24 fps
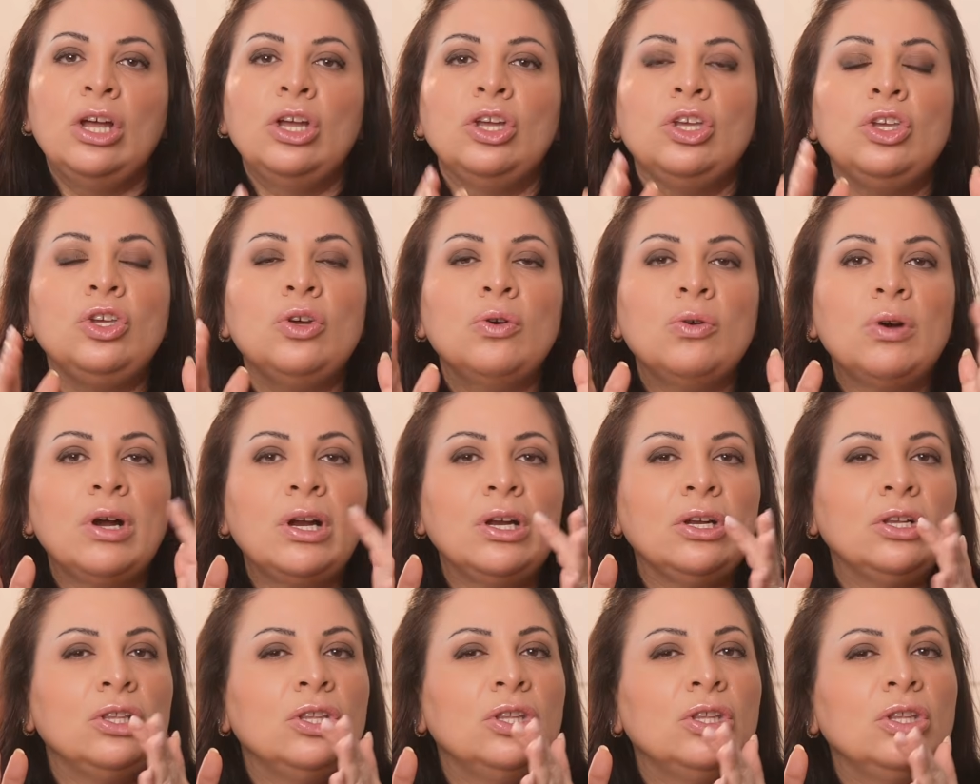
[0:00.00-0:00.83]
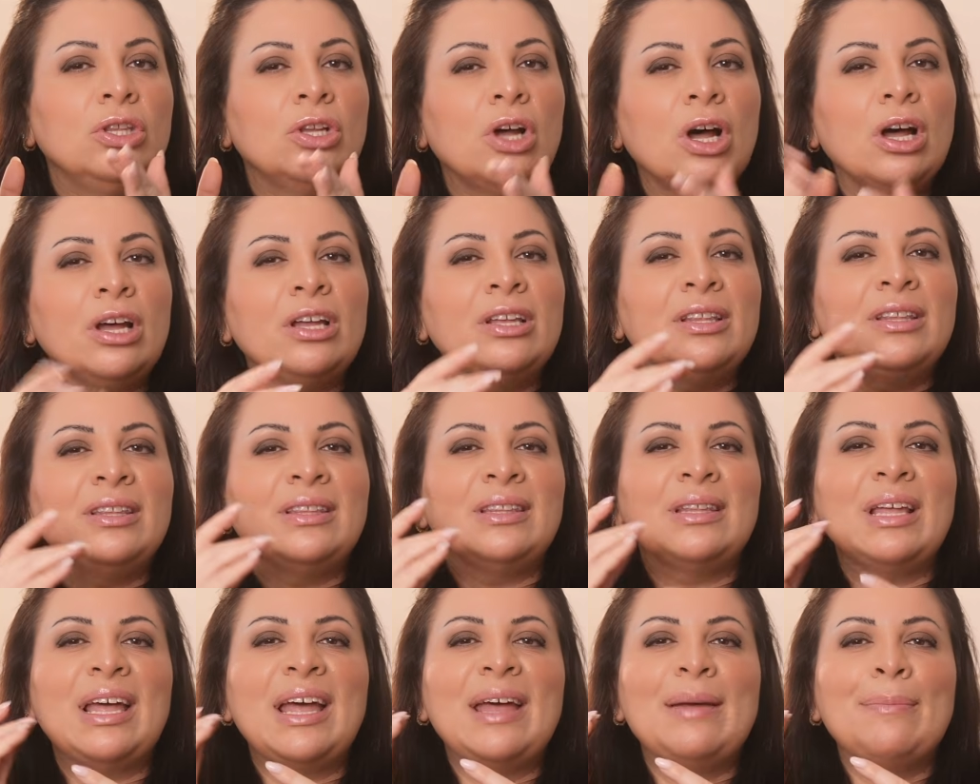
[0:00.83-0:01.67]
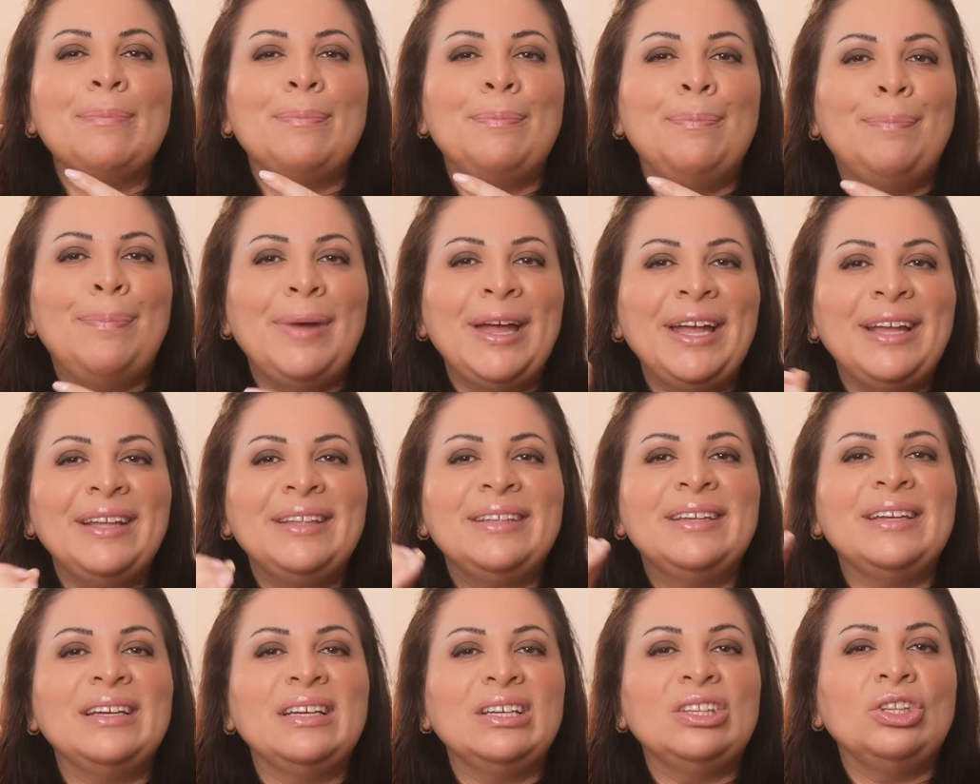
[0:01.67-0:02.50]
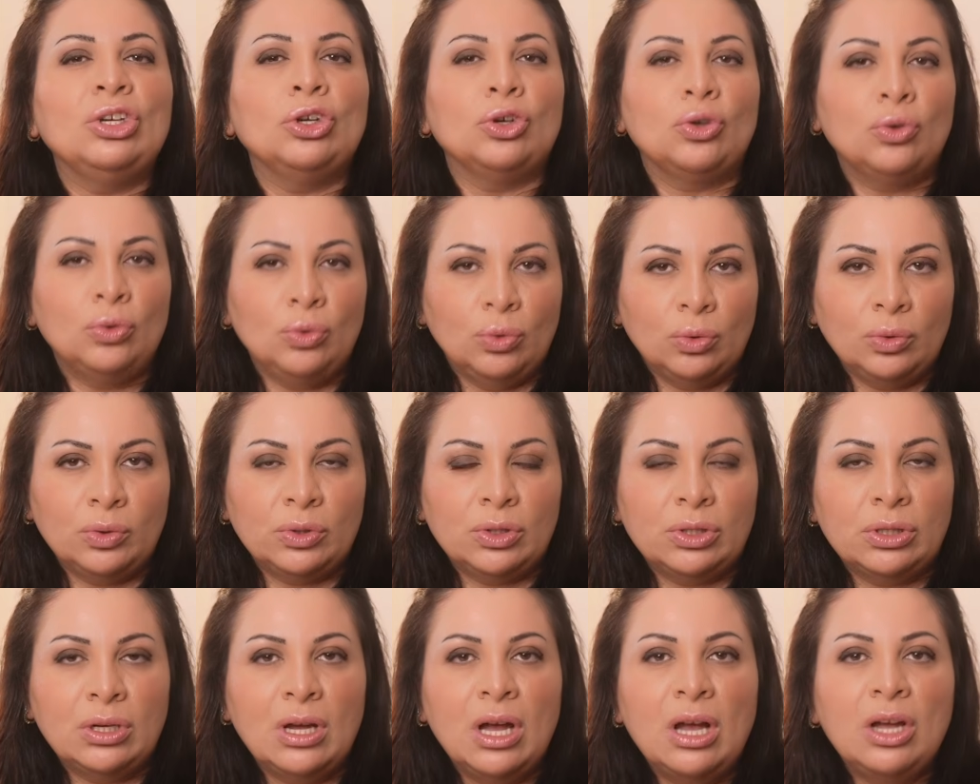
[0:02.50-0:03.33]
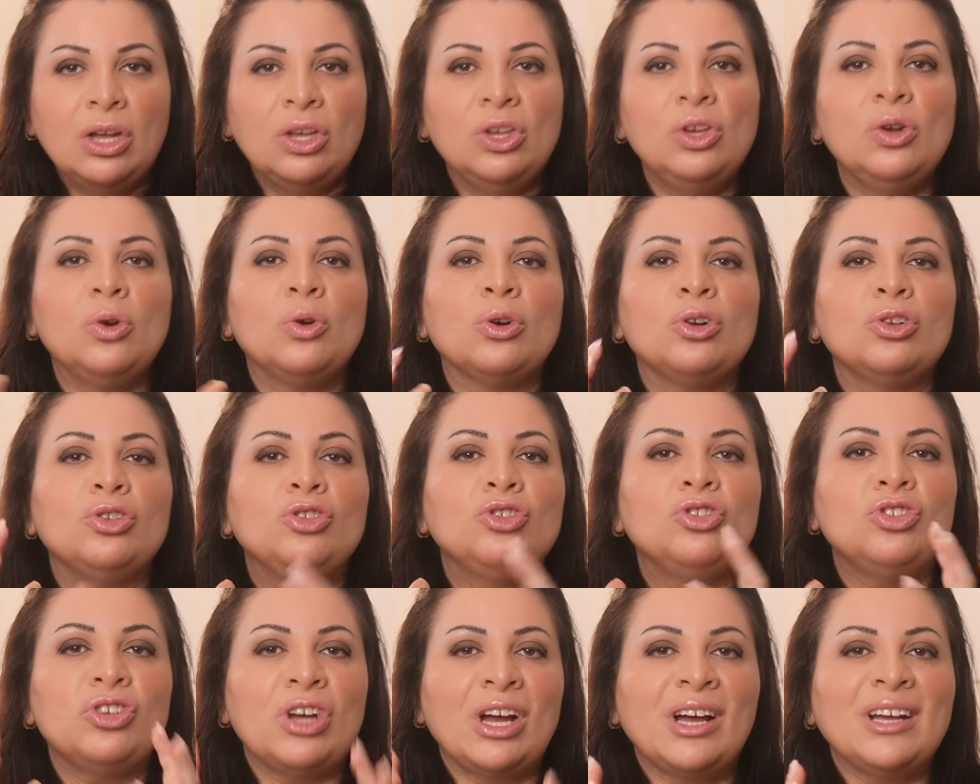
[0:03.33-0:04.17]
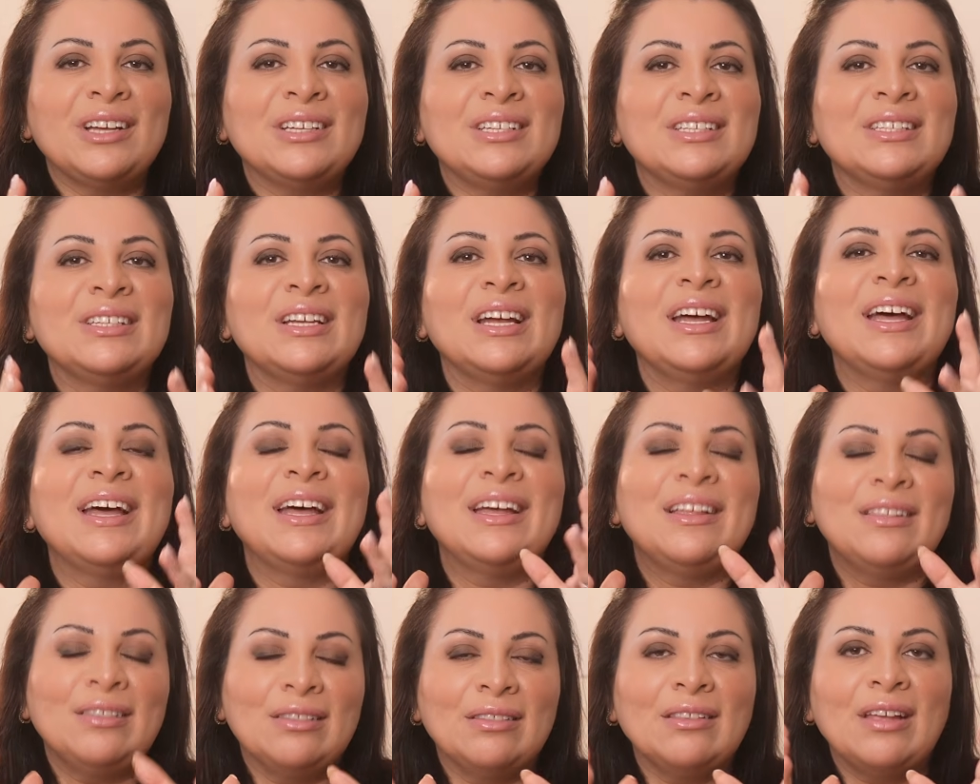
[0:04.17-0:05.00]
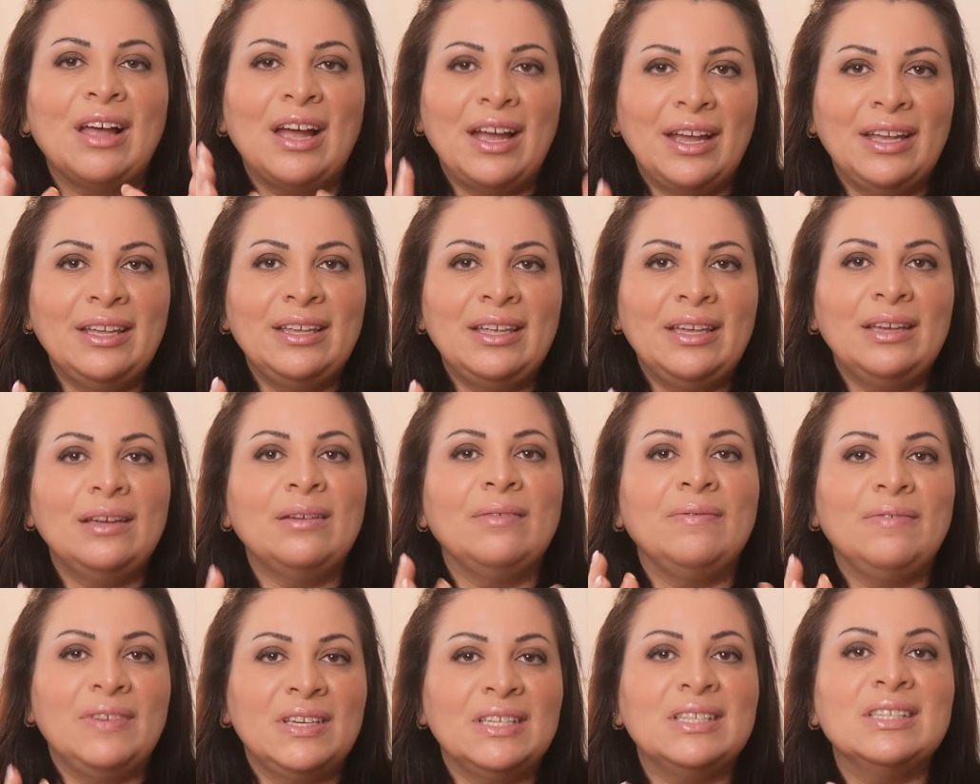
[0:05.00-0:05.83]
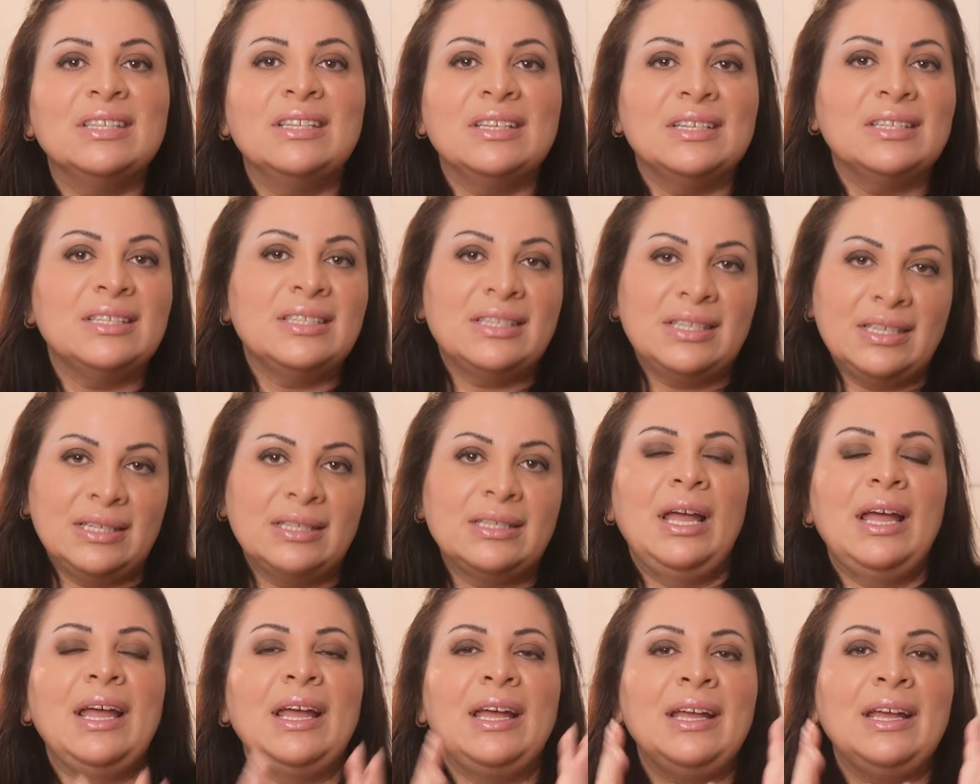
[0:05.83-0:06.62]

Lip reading: You are not bending the rules, you're just aligning with the system.